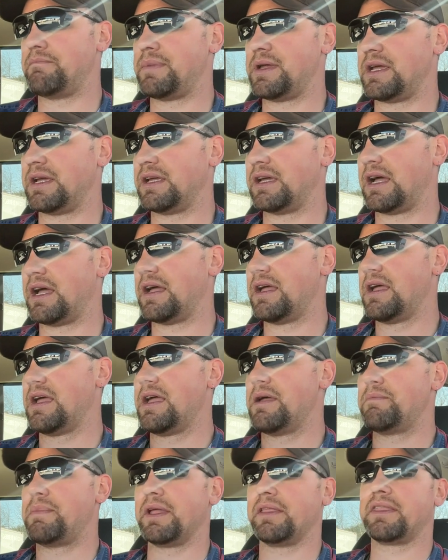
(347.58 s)
big
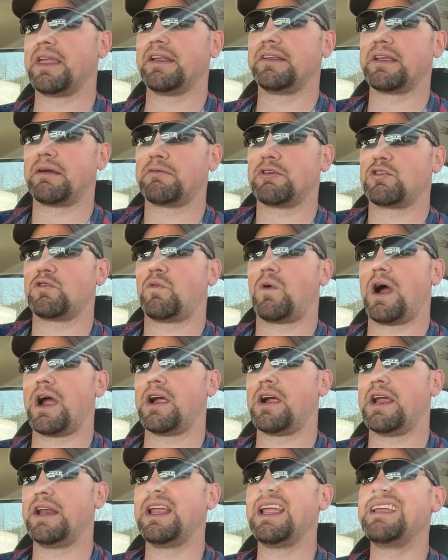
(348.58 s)
things that
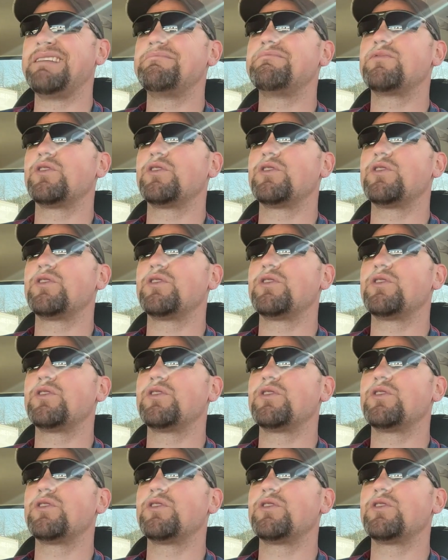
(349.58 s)
require it,